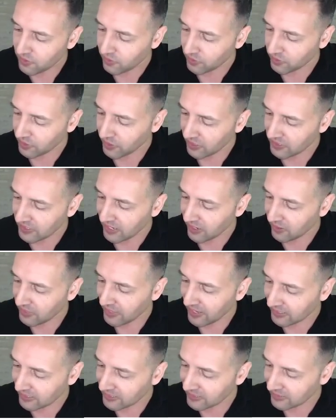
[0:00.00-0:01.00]
Okay, now
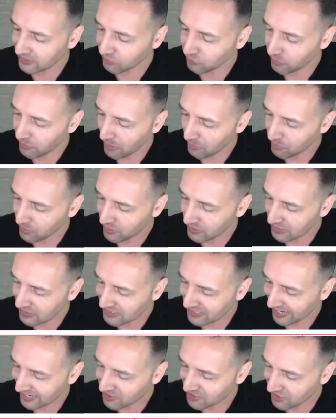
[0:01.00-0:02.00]
that heng, remember,
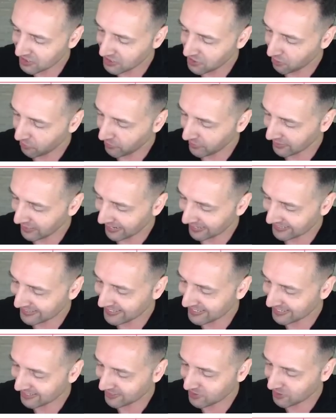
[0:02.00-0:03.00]
it's actually going like
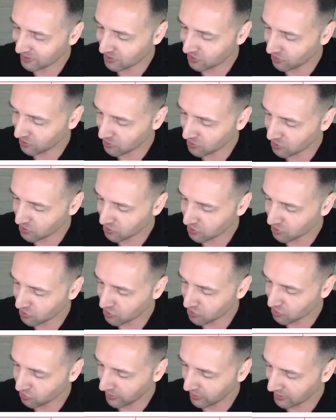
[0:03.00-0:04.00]
this. It's not just a
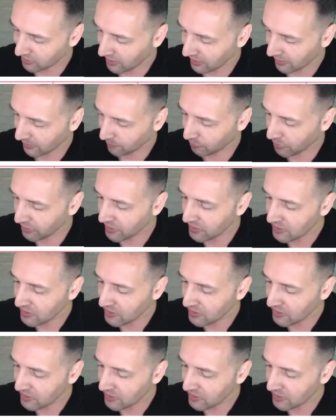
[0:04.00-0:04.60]
straight line.